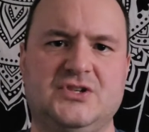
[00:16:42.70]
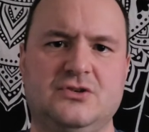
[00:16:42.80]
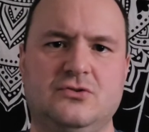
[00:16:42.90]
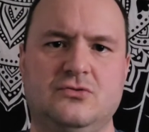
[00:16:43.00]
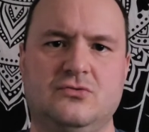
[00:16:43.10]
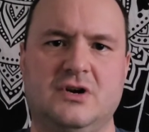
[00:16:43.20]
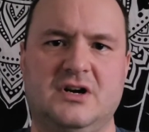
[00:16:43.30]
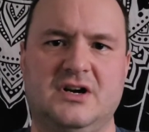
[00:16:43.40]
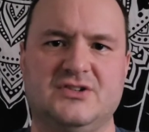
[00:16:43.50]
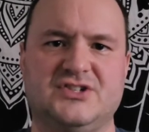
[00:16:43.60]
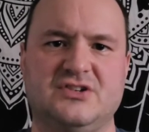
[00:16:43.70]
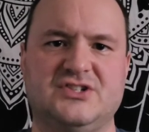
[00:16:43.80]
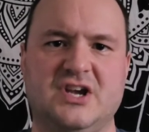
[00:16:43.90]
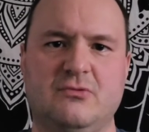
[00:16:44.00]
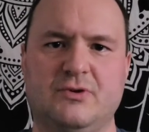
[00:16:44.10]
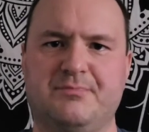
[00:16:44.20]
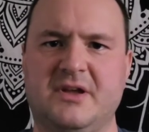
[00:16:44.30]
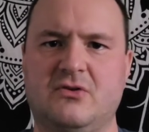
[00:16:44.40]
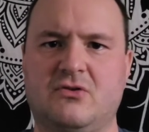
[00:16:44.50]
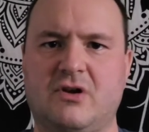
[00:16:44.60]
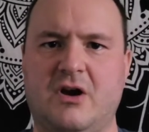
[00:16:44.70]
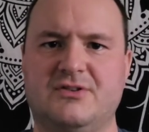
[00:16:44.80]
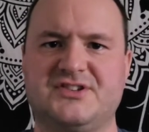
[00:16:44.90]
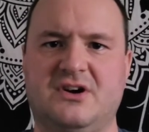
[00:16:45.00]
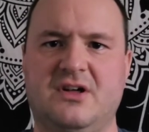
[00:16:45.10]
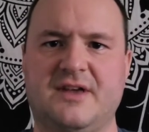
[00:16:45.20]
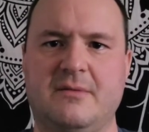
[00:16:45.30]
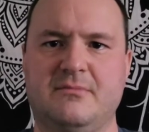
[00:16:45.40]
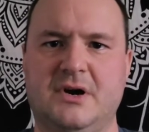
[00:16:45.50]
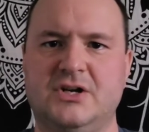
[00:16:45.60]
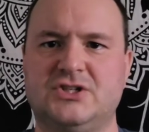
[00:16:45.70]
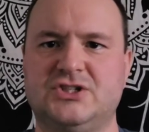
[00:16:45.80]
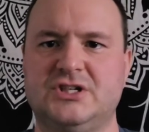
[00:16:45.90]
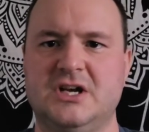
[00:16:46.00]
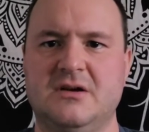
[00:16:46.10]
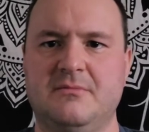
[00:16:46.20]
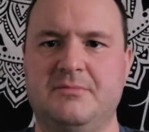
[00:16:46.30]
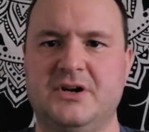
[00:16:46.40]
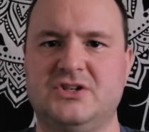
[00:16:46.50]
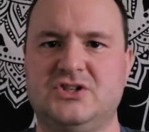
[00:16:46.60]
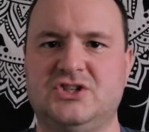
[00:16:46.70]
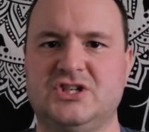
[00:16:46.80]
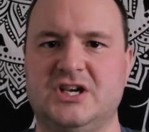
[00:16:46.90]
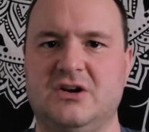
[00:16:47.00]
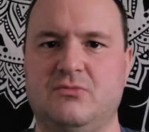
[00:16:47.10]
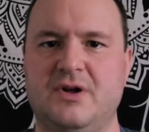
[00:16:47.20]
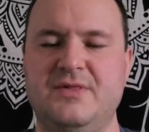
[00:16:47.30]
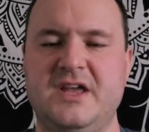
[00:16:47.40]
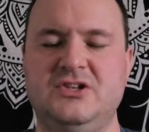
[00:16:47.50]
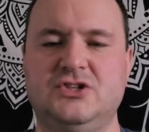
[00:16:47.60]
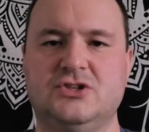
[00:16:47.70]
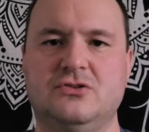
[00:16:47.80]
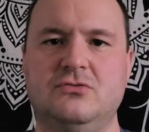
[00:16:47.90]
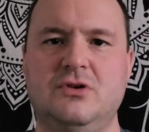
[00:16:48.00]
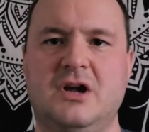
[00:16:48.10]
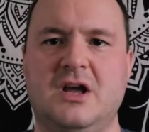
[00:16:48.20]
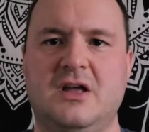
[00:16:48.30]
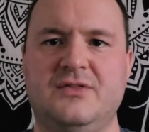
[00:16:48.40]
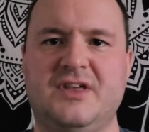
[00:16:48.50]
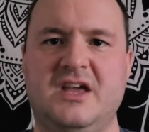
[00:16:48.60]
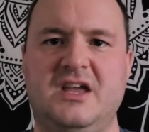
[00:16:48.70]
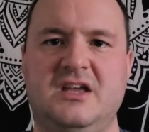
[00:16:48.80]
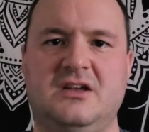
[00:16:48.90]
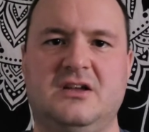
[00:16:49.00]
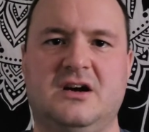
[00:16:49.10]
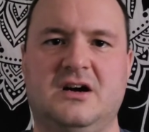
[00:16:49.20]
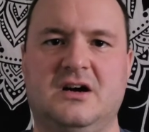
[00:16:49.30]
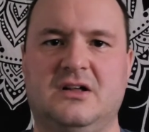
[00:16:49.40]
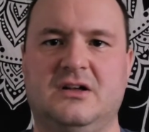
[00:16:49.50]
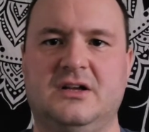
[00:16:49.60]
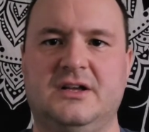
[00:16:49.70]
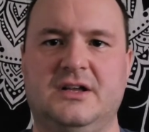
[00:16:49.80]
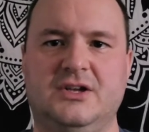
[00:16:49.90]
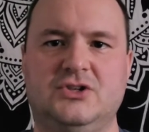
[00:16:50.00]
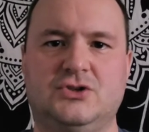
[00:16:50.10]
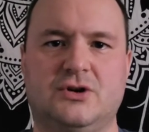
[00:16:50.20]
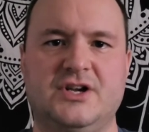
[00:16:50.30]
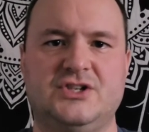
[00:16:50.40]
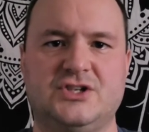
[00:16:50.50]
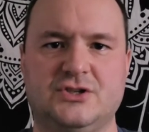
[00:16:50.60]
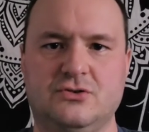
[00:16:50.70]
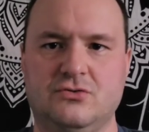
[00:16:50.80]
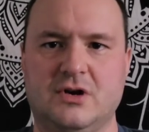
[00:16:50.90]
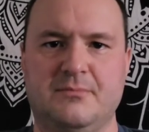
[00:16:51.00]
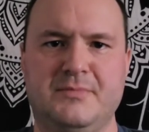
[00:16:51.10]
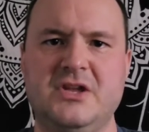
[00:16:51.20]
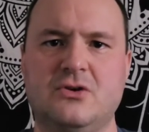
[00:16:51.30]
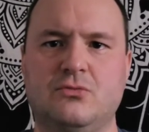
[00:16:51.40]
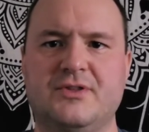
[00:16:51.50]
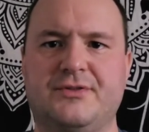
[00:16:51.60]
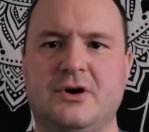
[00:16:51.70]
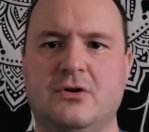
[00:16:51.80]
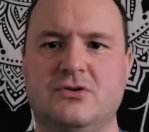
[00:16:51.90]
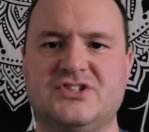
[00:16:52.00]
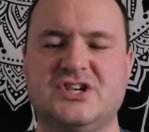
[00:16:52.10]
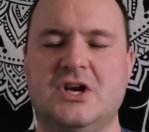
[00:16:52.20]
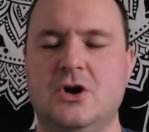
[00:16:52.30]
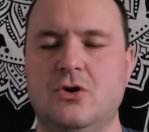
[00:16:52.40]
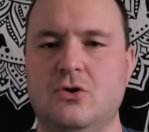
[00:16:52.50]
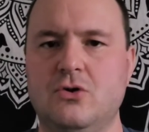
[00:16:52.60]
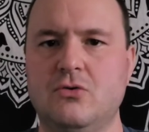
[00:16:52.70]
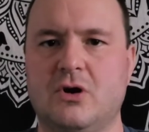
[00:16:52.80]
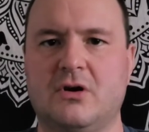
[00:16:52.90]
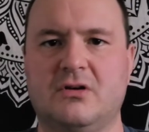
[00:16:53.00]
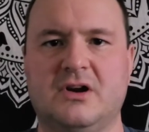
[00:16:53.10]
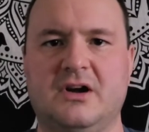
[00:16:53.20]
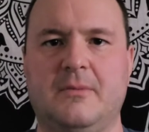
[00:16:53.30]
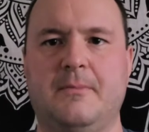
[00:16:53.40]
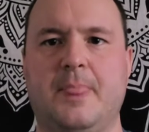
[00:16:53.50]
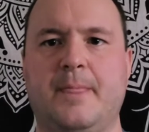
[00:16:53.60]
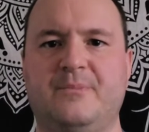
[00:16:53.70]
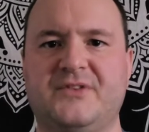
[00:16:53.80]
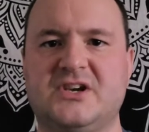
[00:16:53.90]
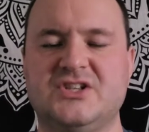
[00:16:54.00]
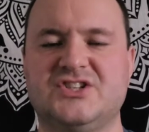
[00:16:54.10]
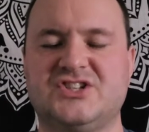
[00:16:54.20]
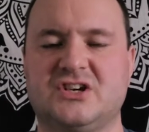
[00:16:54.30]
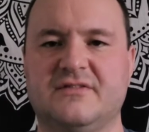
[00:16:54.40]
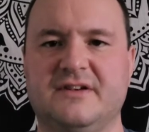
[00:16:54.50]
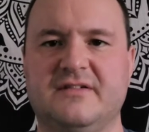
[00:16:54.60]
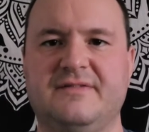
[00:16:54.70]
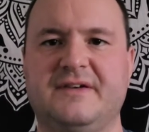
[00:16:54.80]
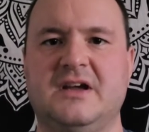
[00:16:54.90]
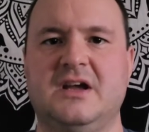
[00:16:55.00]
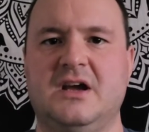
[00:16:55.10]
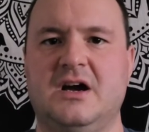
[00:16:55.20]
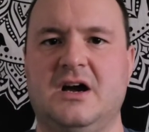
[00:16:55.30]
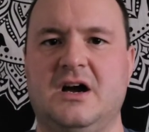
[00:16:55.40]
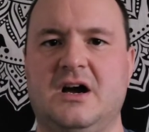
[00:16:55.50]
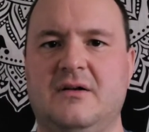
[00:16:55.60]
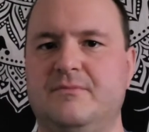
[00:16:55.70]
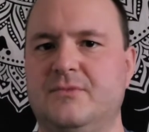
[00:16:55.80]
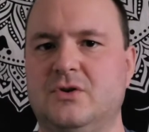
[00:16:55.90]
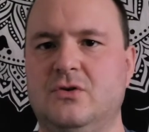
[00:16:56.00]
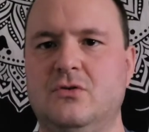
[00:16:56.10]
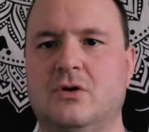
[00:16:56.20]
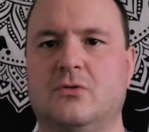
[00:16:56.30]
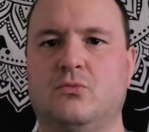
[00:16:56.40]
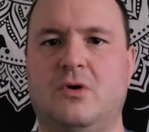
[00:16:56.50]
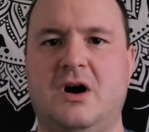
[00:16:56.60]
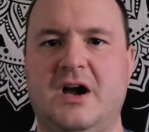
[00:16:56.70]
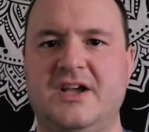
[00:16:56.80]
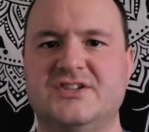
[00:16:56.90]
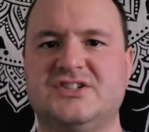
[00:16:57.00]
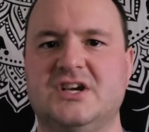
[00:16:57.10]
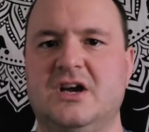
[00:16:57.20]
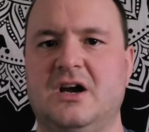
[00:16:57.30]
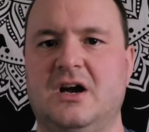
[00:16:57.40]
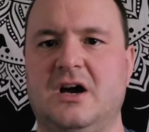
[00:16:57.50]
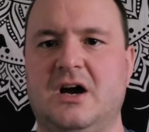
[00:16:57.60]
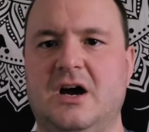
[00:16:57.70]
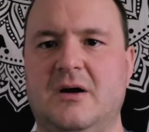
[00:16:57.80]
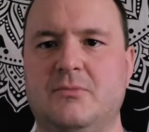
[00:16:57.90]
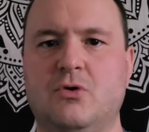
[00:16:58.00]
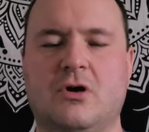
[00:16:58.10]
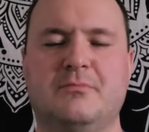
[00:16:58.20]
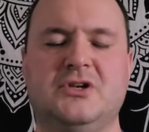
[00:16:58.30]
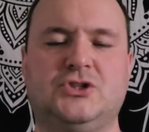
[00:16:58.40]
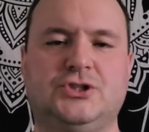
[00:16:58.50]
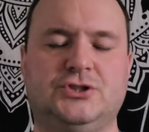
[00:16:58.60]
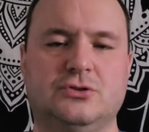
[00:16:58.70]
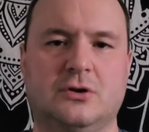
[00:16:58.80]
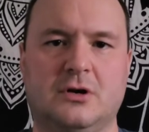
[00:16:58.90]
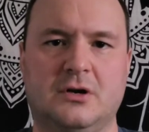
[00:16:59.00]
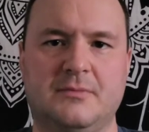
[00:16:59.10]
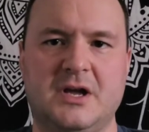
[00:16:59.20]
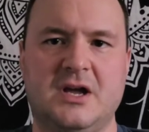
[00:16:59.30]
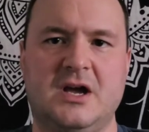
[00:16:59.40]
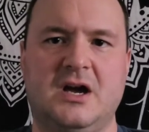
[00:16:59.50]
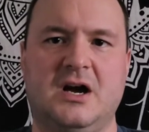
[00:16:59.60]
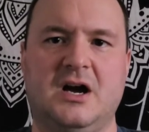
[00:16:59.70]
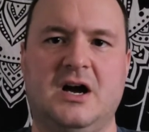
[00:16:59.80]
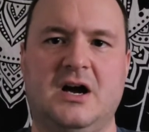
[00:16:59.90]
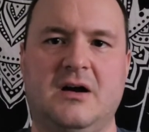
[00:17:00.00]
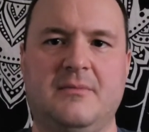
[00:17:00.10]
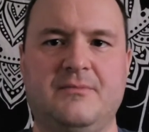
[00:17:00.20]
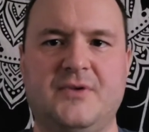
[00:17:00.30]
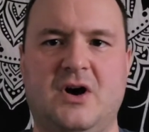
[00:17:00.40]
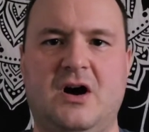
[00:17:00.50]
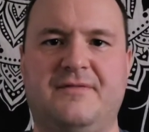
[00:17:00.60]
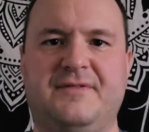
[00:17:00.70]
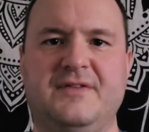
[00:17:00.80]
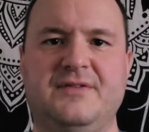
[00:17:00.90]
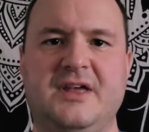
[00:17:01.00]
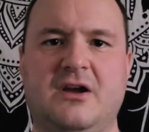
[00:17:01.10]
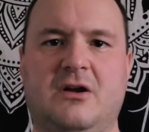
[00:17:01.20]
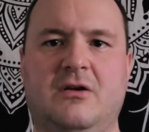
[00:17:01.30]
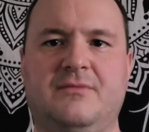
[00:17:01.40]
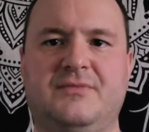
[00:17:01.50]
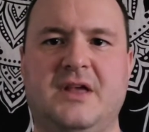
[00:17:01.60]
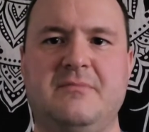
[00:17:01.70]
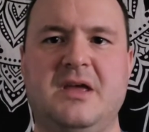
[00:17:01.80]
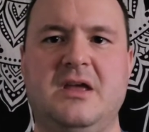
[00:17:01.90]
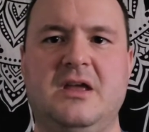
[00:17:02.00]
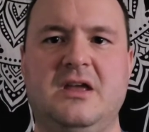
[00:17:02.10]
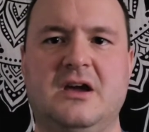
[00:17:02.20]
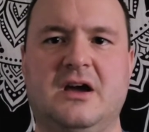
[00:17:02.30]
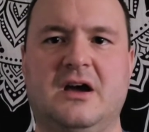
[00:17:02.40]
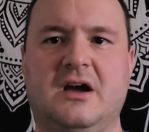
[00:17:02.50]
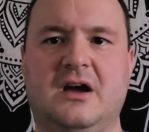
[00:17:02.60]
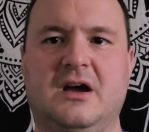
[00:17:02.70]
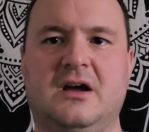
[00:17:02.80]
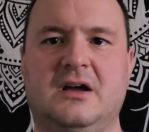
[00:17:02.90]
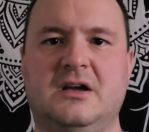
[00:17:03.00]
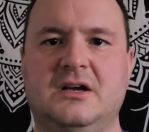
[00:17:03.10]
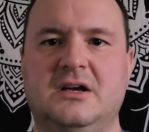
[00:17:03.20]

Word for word: to uh, associate with big crowds all that much, but uh, when they do, they enjoy to mingle with those who are um, conservative, um, who are wise, um, who are mature. Um, often, they they may